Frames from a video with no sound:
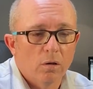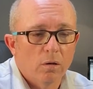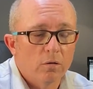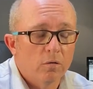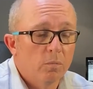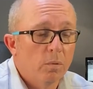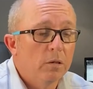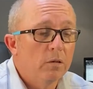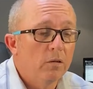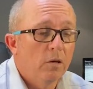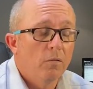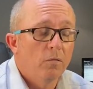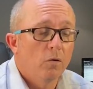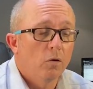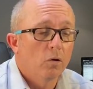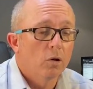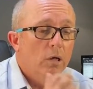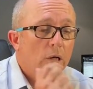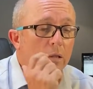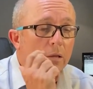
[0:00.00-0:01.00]
especially if you
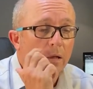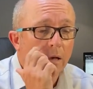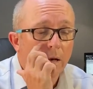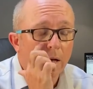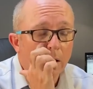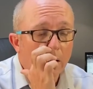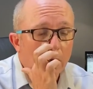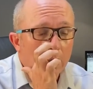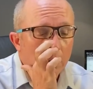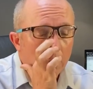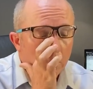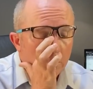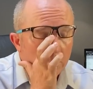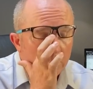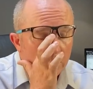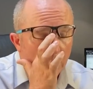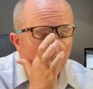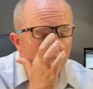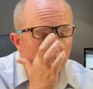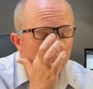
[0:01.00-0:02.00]
look at those
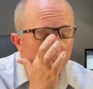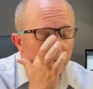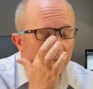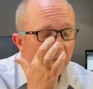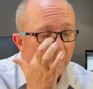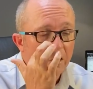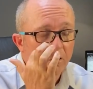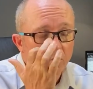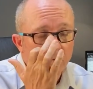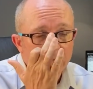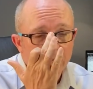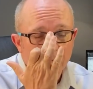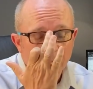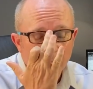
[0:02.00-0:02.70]
type of salaries.